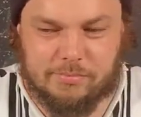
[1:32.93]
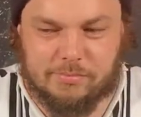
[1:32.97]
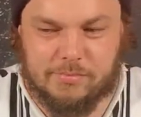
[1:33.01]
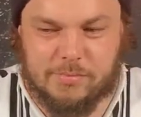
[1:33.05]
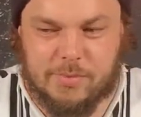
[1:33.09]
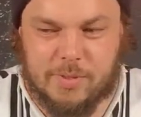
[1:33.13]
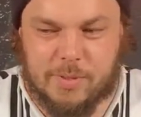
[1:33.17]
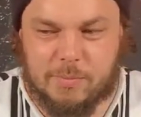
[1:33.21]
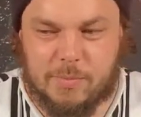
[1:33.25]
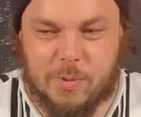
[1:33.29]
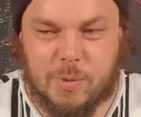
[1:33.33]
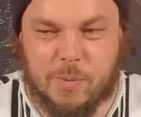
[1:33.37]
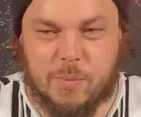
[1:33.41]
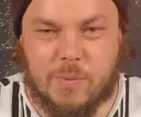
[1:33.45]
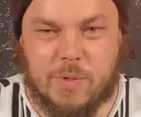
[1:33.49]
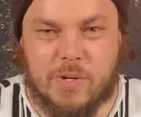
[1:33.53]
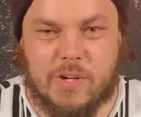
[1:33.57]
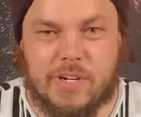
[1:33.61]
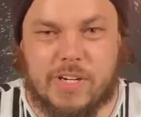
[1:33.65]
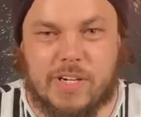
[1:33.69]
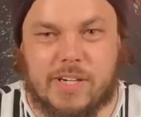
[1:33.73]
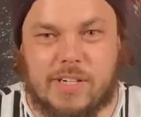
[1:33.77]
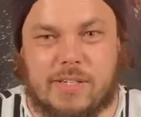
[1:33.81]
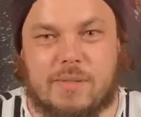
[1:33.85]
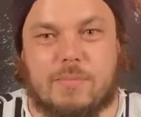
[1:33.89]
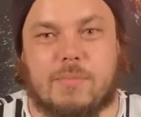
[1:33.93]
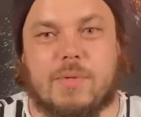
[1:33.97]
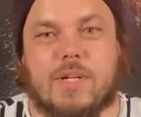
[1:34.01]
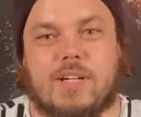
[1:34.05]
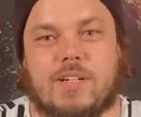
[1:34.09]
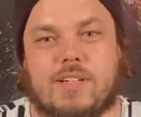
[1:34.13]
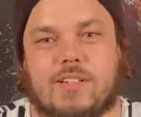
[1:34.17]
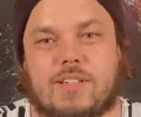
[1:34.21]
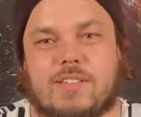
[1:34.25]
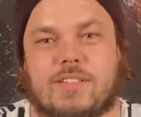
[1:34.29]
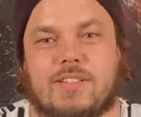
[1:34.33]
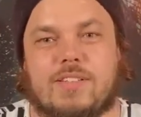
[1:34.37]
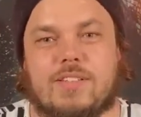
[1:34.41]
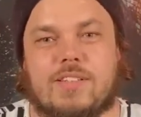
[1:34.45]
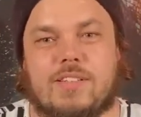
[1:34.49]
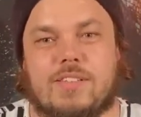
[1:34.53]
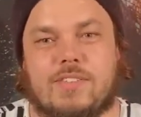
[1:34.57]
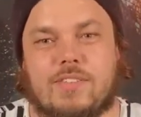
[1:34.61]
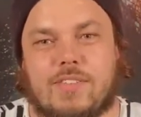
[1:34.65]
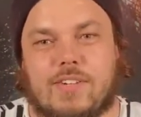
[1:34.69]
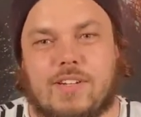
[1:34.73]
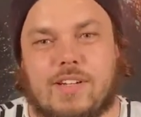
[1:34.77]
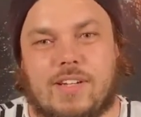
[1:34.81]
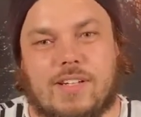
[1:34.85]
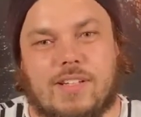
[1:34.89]
worried about anything
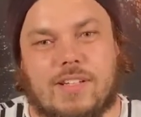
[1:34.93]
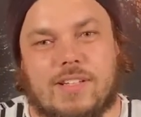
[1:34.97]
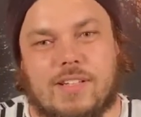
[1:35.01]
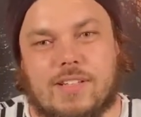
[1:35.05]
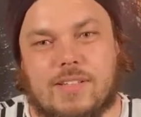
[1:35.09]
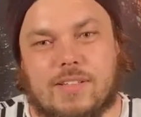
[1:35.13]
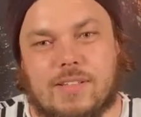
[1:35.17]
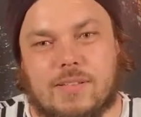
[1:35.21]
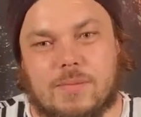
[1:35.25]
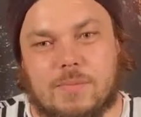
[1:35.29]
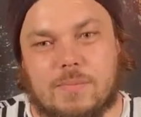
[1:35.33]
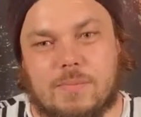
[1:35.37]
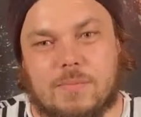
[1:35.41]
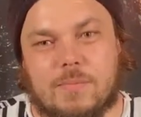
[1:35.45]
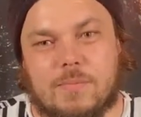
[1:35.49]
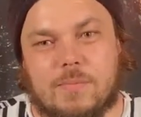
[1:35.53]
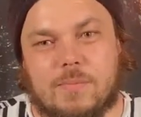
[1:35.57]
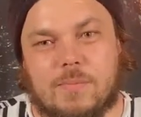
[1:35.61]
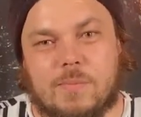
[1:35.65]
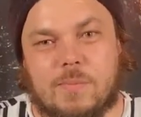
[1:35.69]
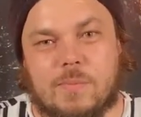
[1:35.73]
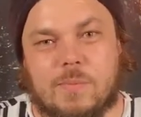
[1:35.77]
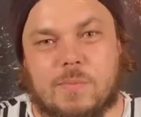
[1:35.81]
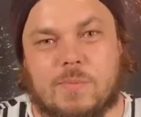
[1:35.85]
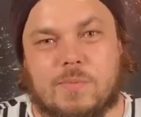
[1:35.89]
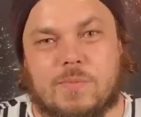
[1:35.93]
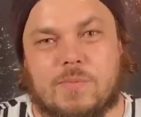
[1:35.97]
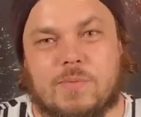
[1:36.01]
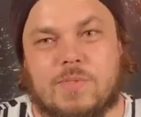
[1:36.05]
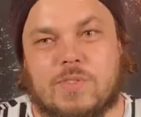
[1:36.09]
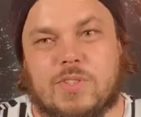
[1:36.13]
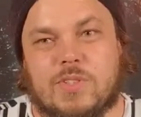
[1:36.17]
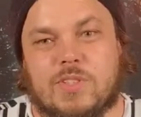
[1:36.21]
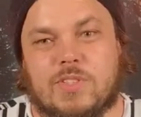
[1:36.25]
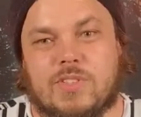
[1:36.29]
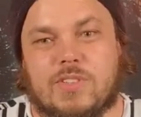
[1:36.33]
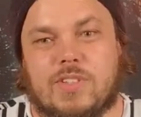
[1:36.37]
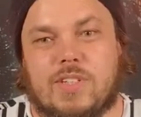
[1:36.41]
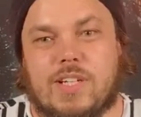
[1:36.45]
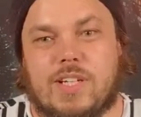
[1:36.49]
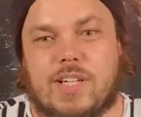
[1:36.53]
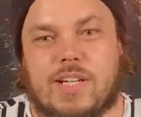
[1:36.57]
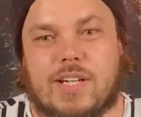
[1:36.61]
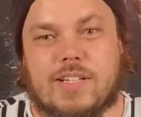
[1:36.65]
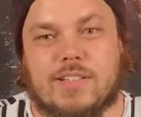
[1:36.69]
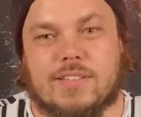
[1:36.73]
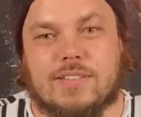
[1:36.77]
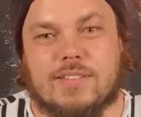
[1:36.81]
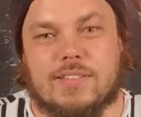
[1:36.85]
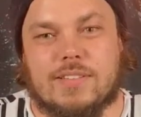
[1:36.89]
really. Just
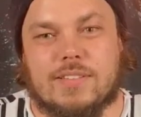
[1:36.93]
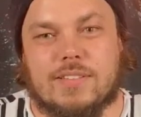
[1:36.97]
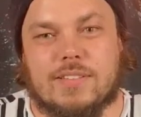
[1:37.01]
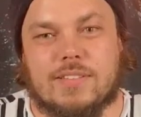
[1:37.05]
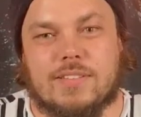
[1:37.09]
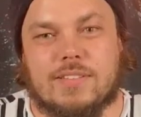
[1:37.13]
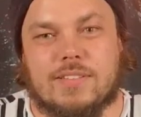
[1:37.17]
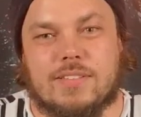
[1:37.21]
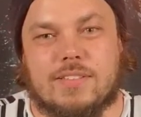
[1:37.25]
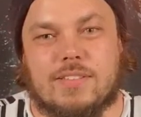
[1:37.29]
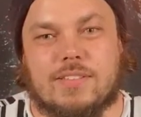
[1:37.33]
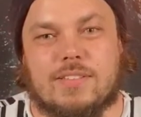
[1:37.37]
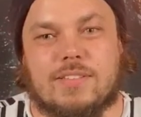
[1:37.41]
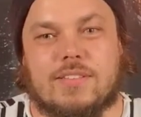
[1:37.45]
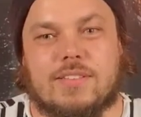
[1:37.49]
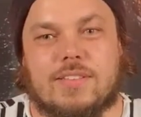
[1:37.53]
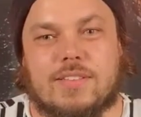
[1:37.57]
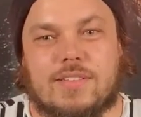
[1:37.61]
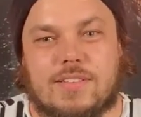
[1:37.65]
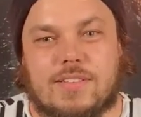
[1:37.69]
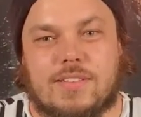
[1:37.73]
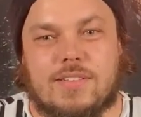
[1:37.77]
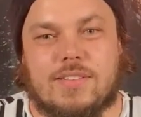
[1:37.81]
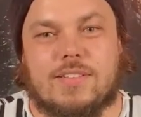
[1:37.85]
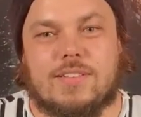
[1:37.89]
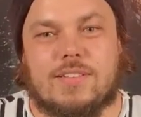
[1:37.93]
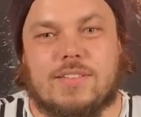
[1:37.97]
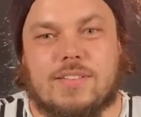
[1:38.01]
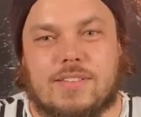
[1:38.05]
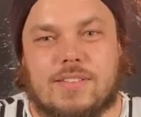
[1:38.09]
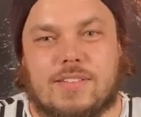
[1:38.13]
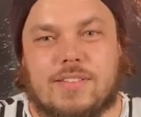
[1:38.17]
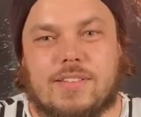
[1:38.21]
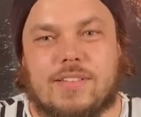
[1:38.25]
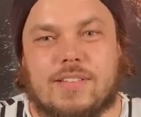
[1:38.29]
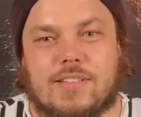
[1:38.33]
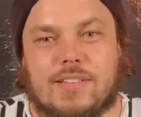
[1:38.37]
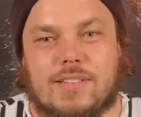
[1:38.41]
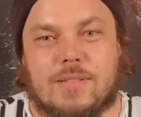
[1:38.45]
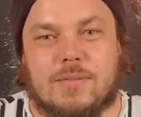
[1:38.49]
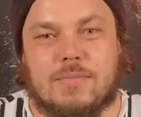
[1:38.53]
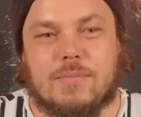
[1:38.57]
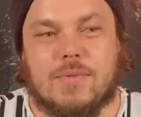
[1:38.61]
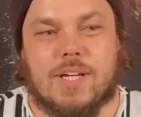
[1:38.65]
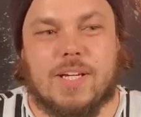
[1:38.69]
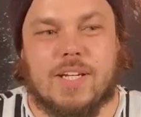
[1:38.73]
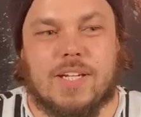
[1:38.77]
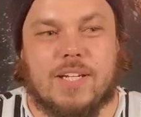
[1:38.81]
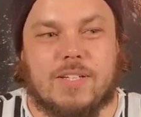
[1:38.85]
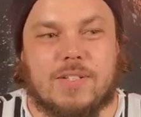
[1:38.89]
relaxed.
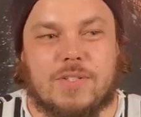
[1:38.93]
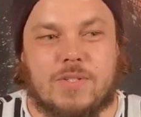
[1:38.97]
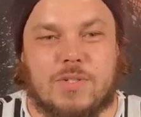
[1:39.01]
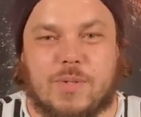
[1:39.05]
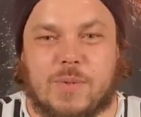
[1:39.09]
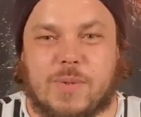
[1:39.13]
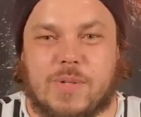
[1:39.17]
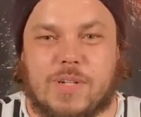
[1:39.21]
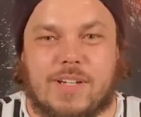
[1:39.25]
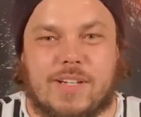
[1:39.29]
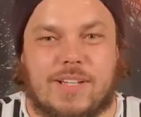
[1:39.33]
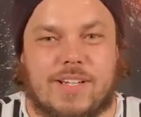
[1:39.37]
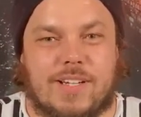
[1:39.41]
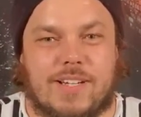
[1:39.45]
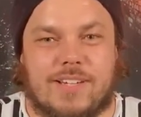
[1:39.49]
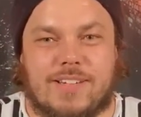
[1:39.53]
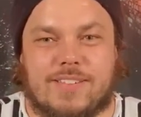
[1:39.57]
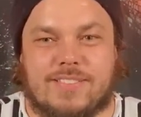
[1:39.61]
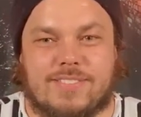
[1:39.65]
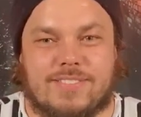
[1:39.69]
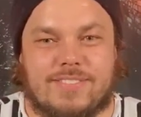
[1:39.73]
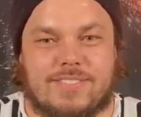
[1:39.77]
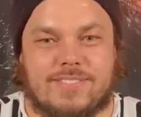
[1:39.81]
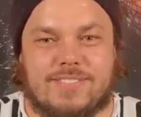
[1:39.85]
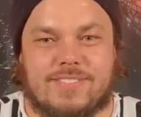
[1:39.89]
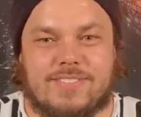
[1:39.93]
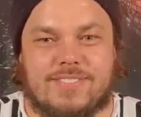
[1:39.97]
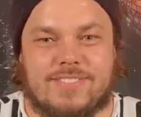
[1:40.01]
I can enjoy life.